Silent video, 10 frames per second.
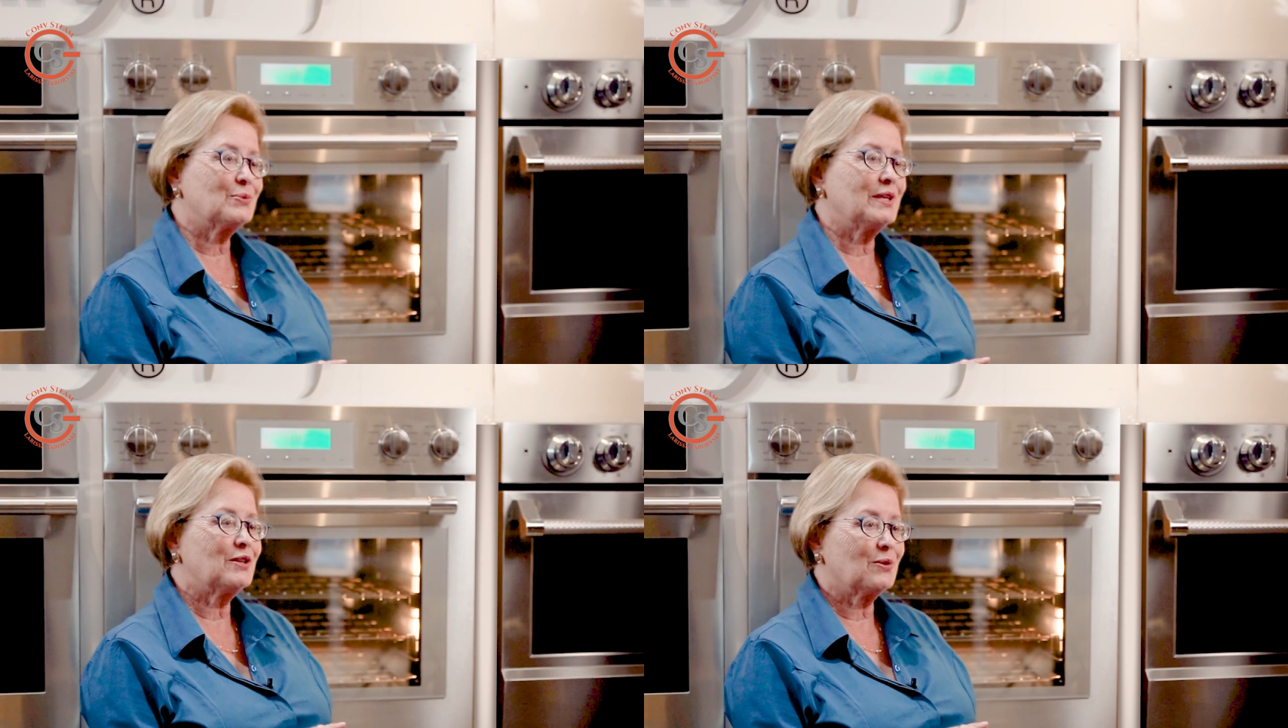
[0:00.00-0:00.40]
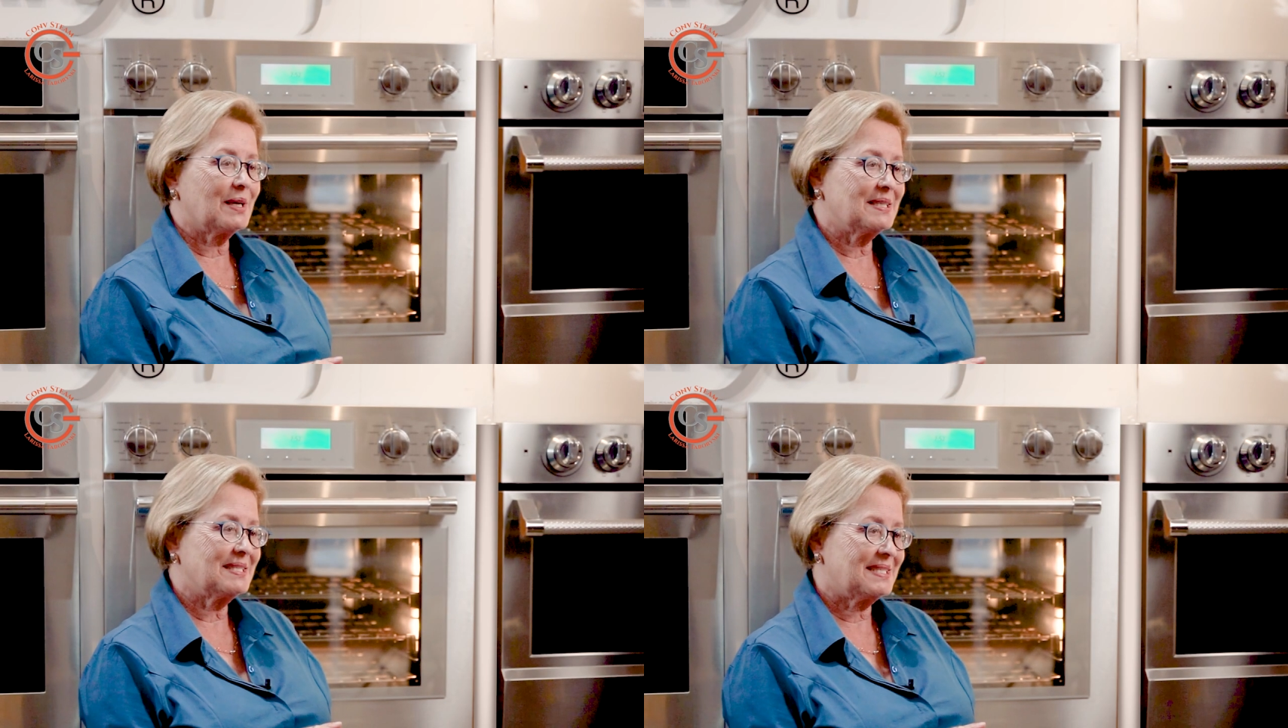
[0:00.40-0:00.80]
read or
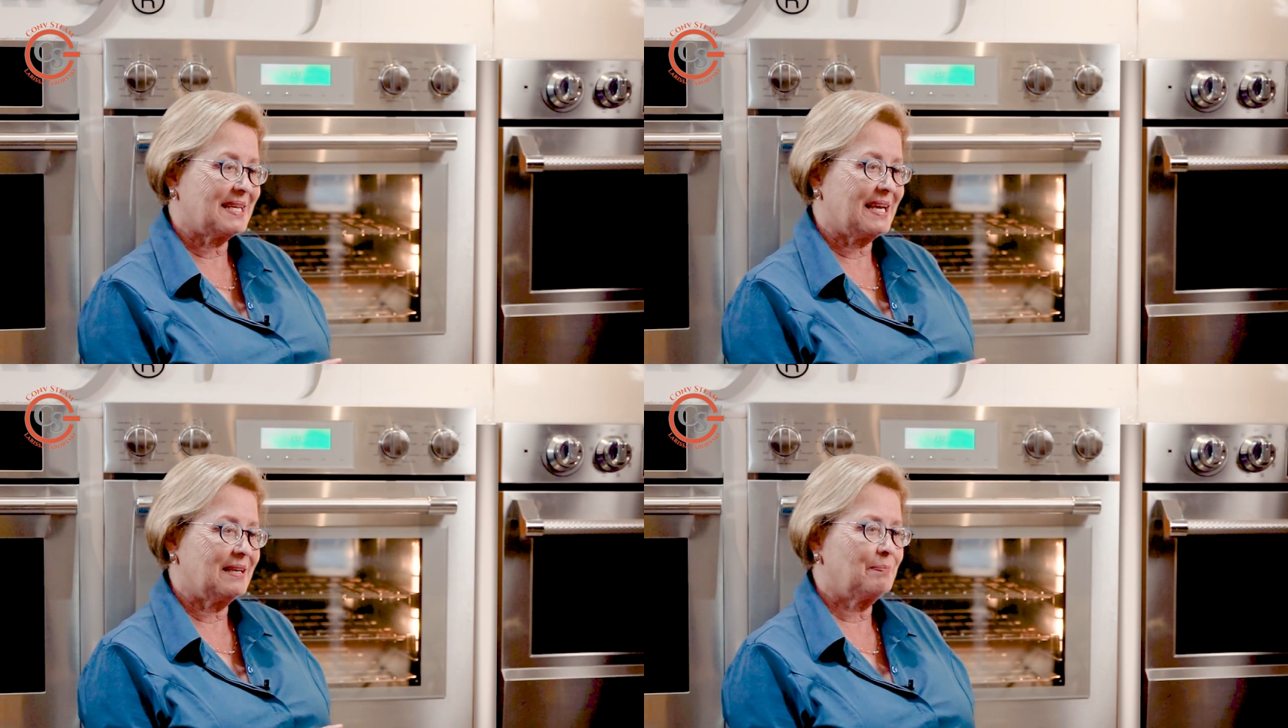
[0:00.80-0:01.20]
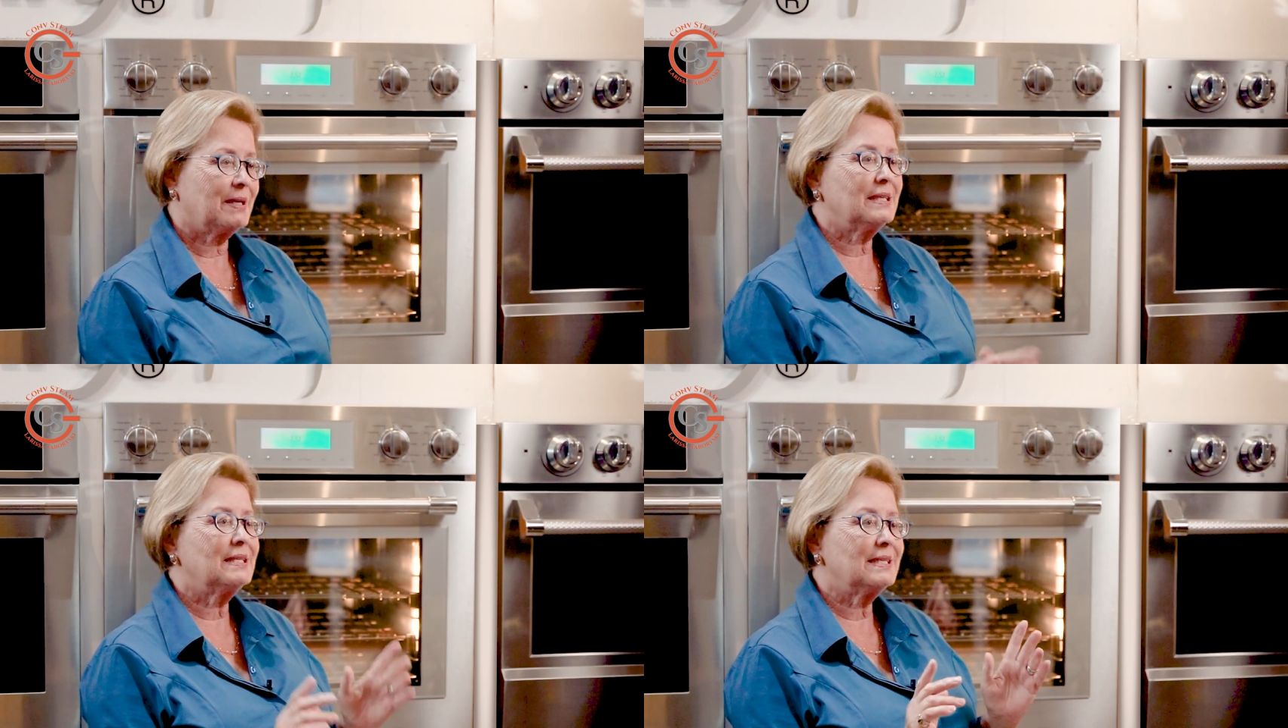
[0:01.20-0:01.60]
understand, but
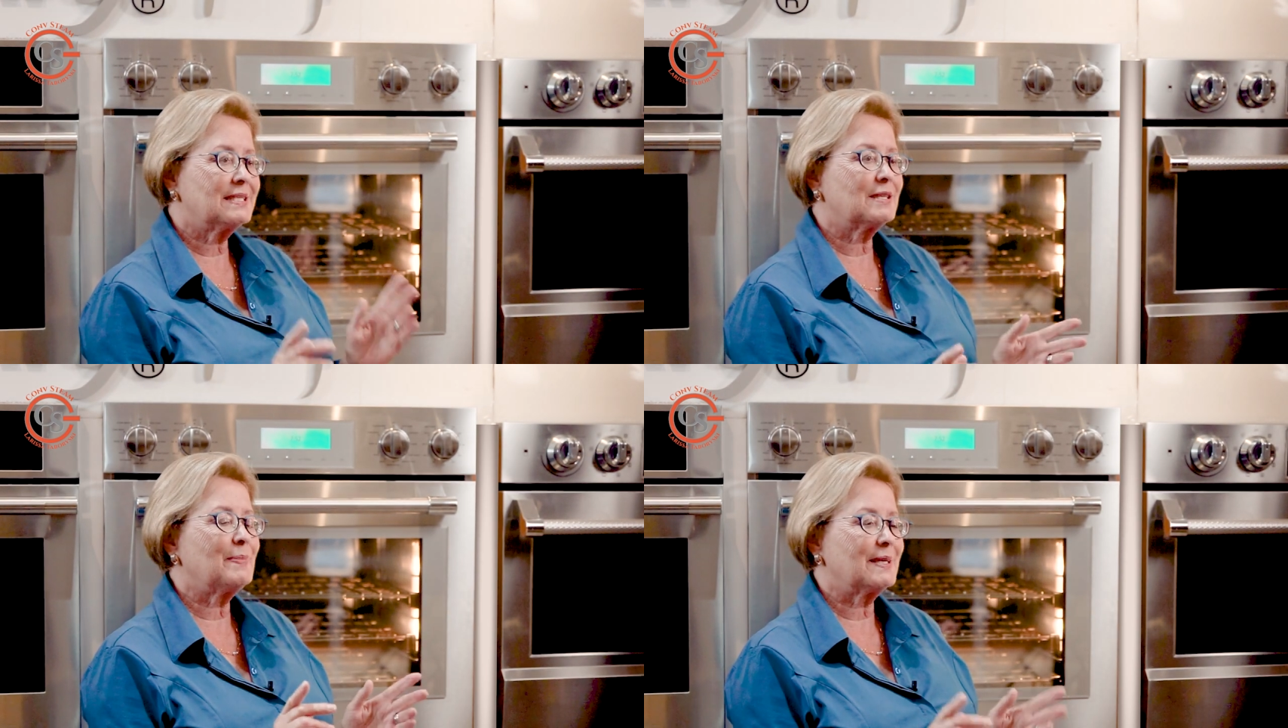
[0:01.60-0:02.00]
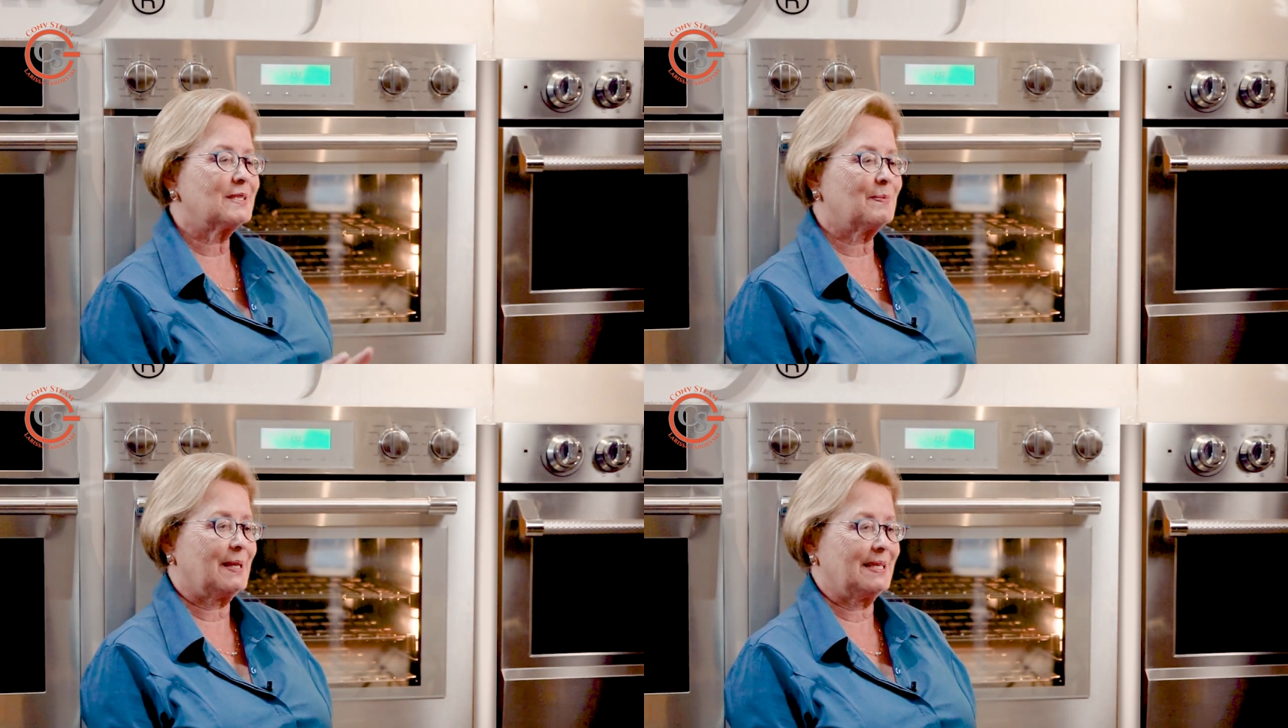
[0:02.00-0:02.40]
it is the
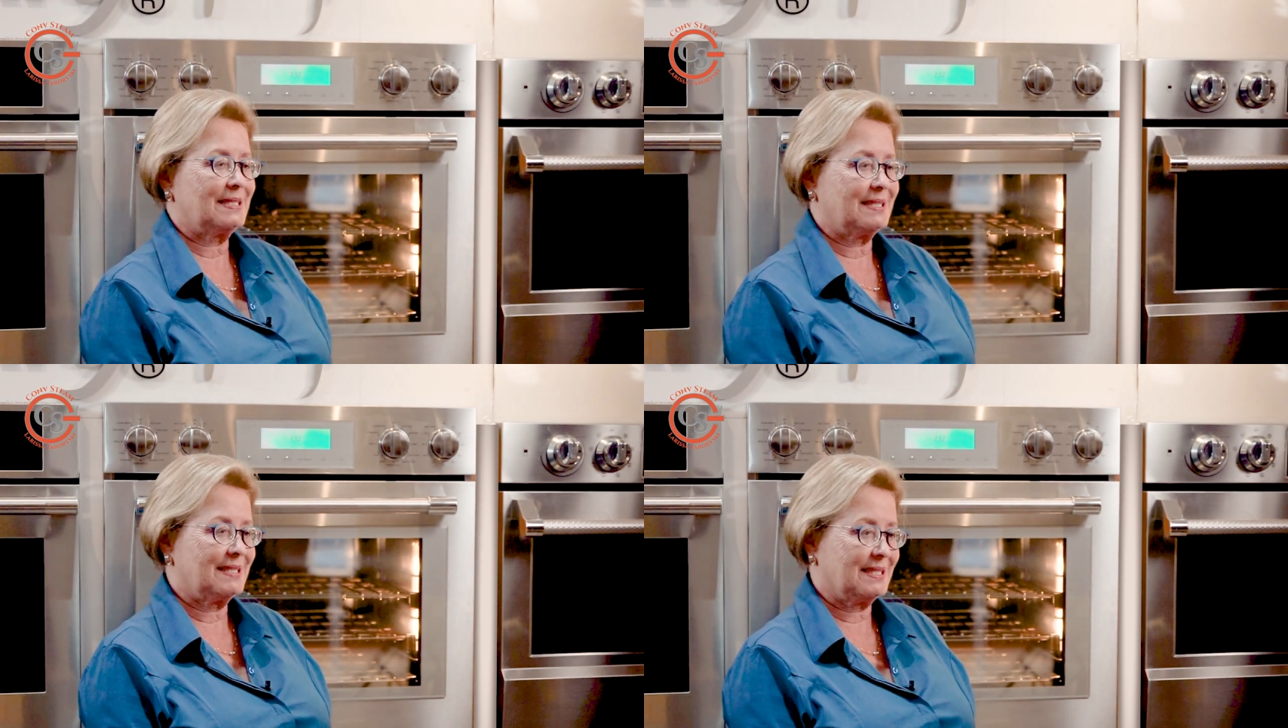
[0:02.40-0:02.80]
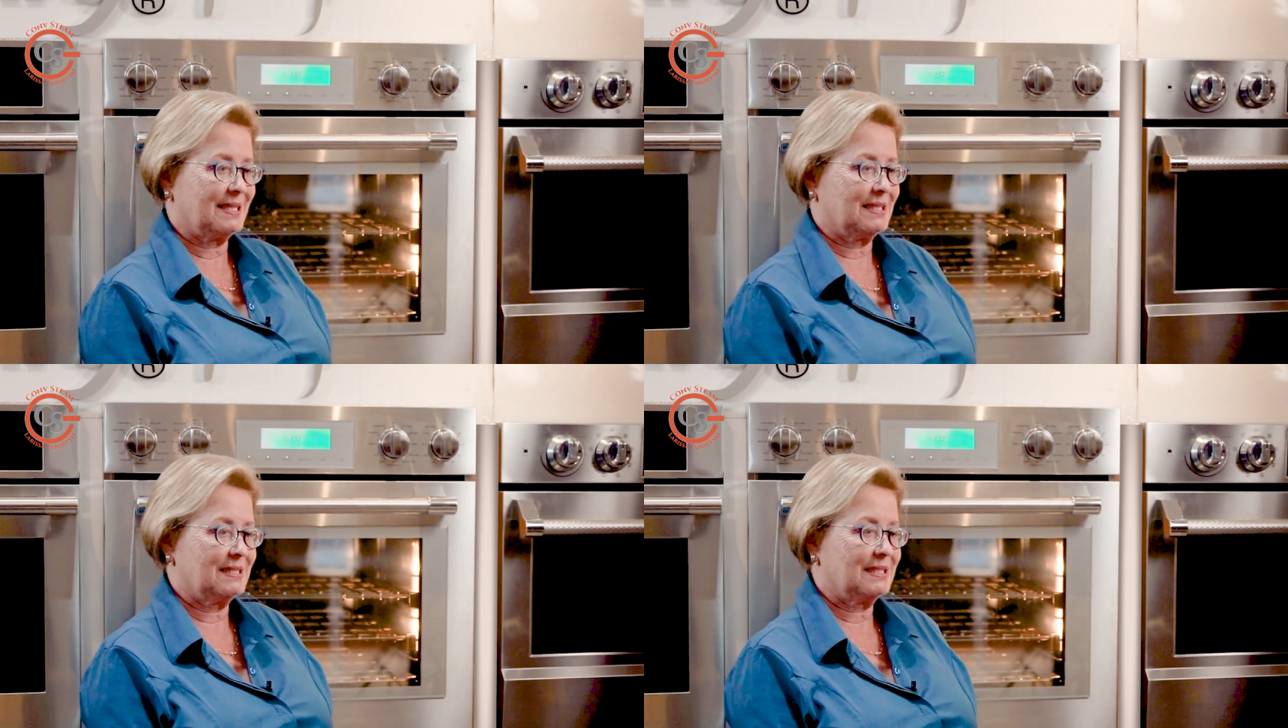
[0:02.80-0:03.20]
best place to
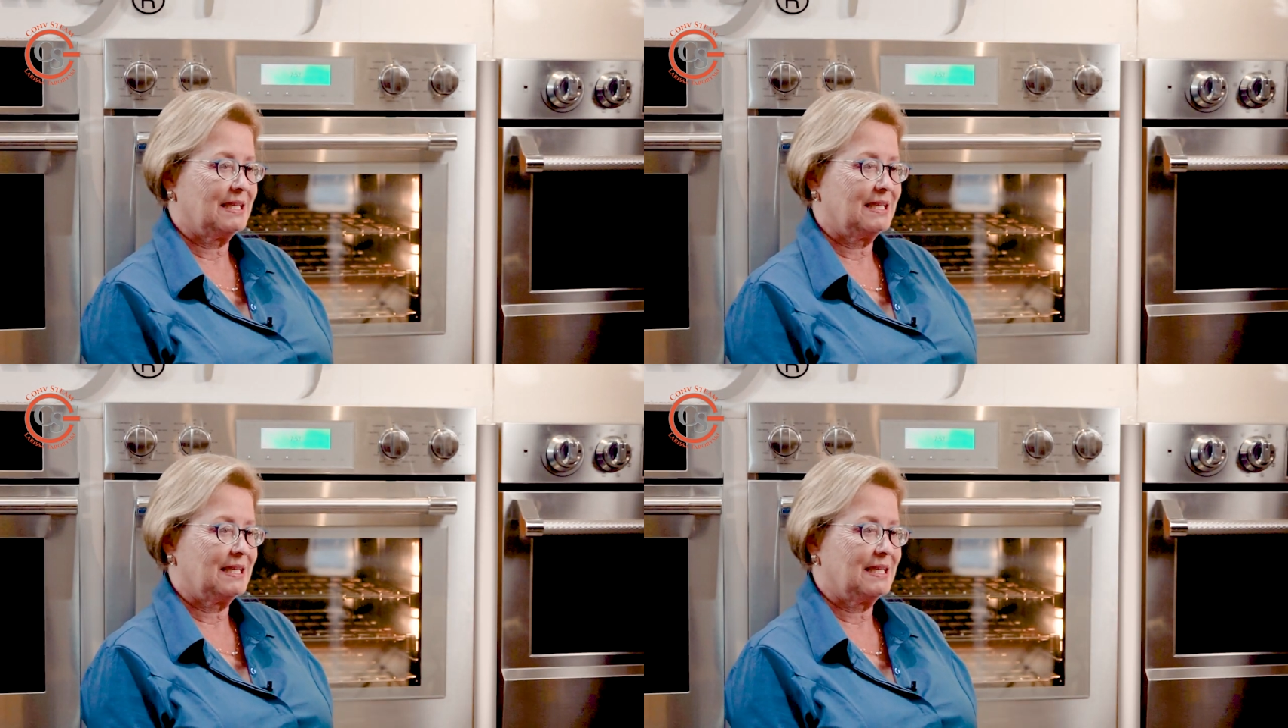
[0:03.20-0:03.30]
start.